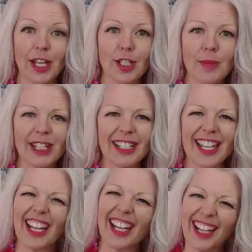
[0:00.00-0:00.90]
you might
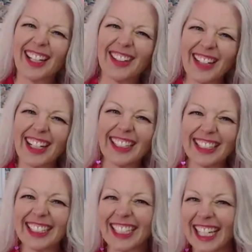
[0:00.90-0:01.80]
say,
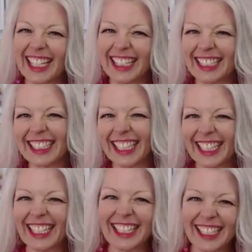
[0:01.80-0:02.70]
well, yeah,
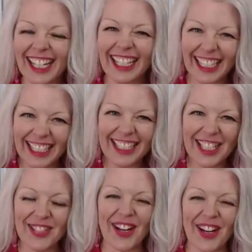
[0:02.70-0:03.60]
I guess
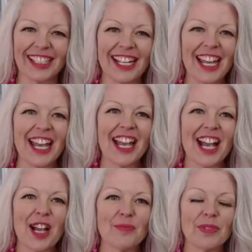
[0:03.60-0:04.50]
she's right.
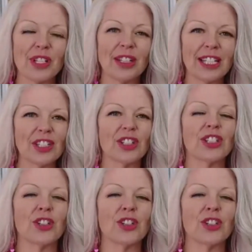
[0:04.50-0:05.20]
So let's just